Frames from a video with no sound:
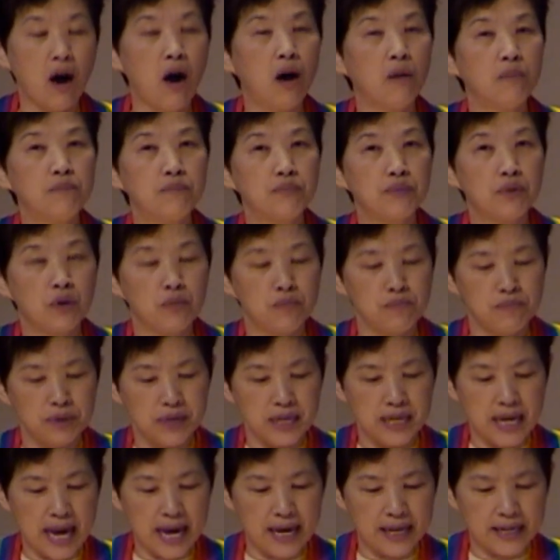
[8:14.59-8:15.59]

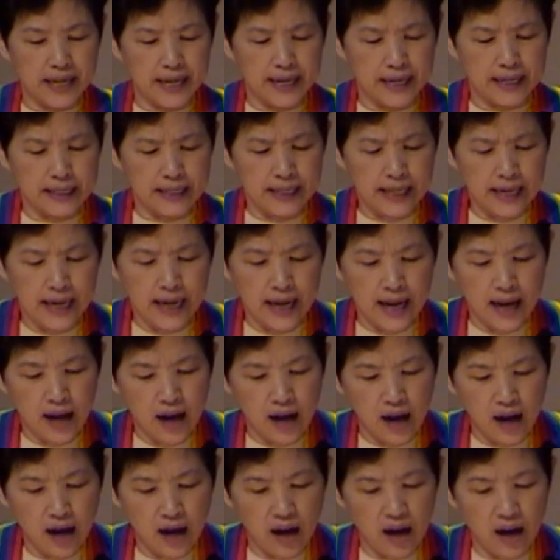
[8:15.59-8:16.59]
appropriating
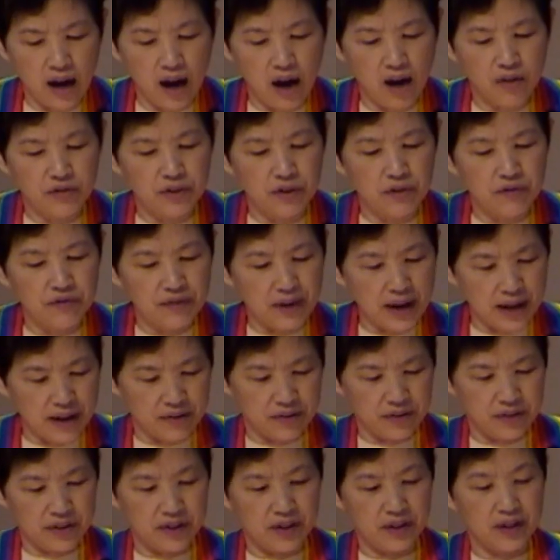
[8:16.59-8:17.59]
uh, of the
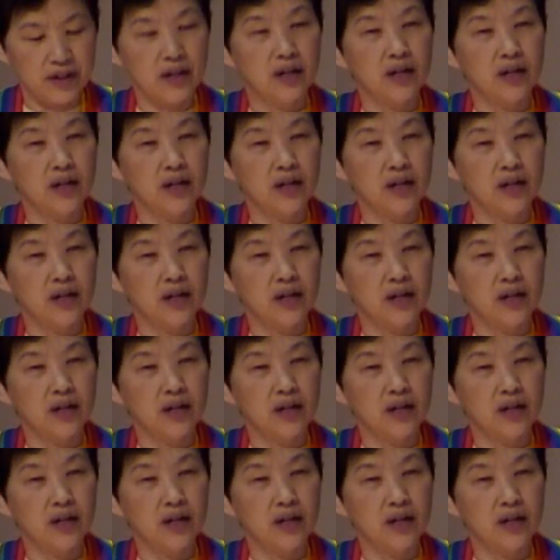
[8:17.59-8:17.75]
faith